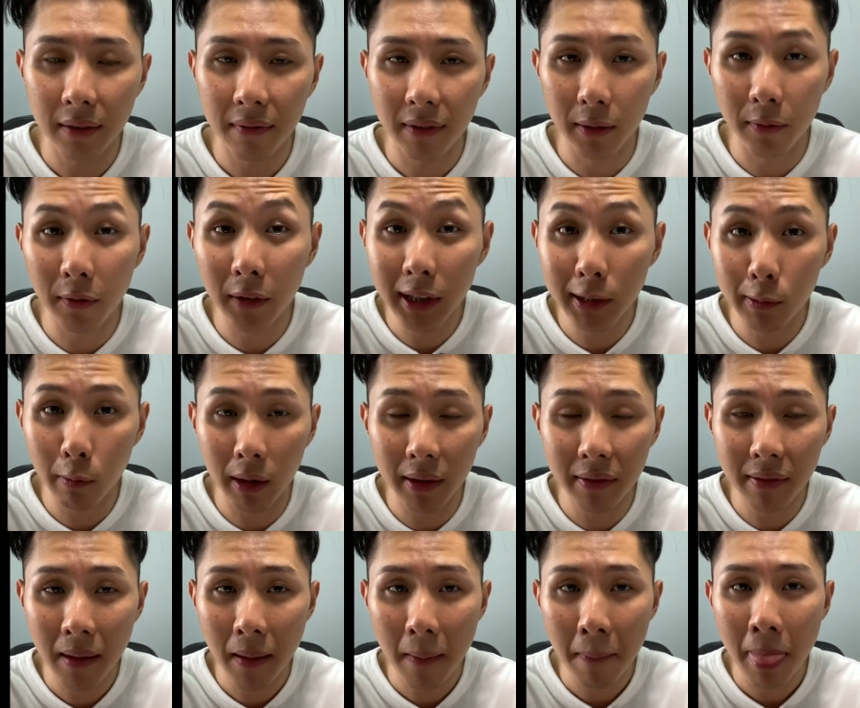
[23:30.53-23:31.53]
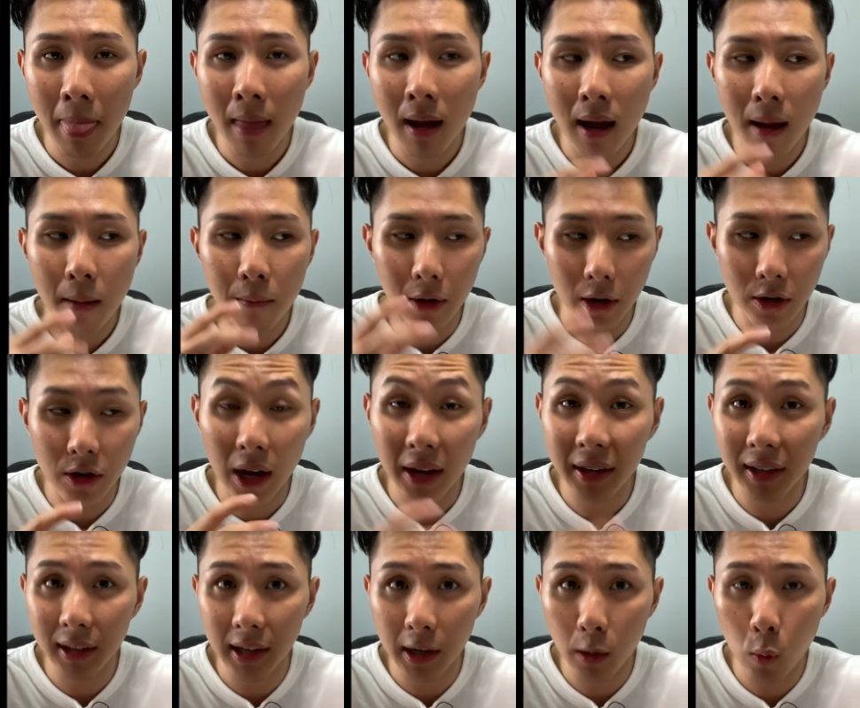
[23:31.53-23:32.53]
The first one, pressure
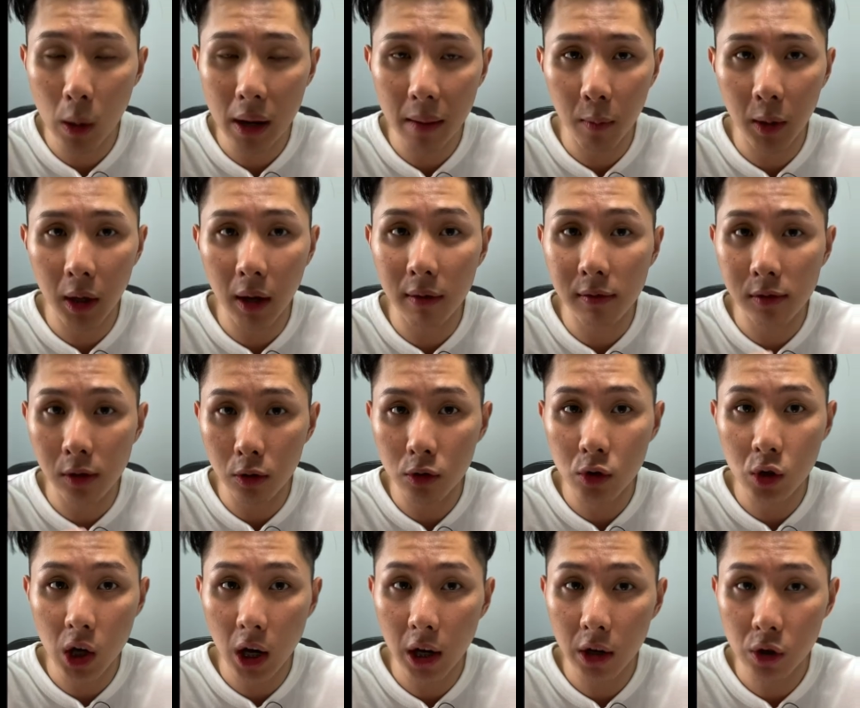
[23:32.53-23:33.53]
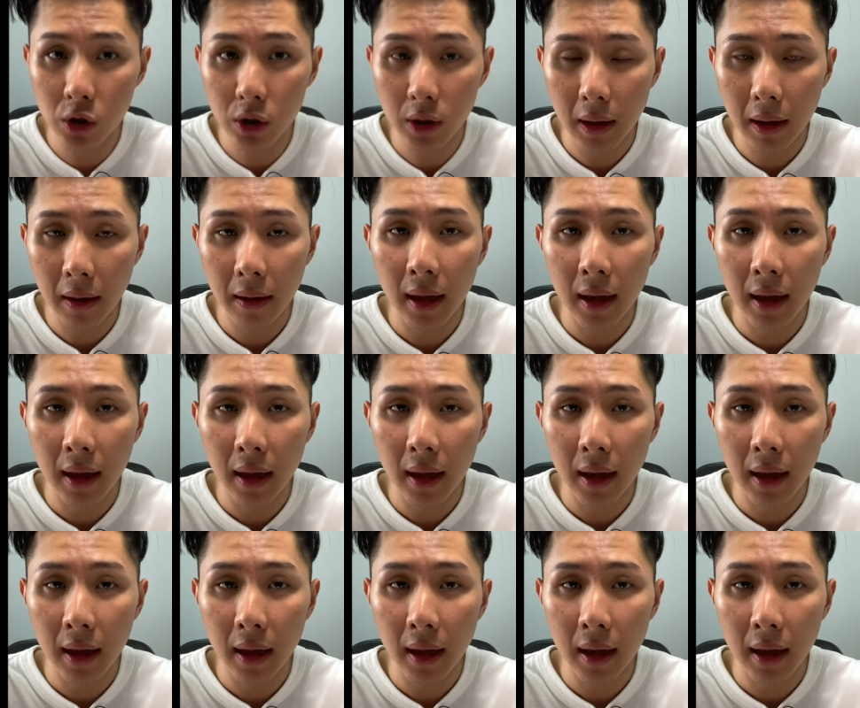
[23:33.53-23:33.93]
under liquid, we got rho GH.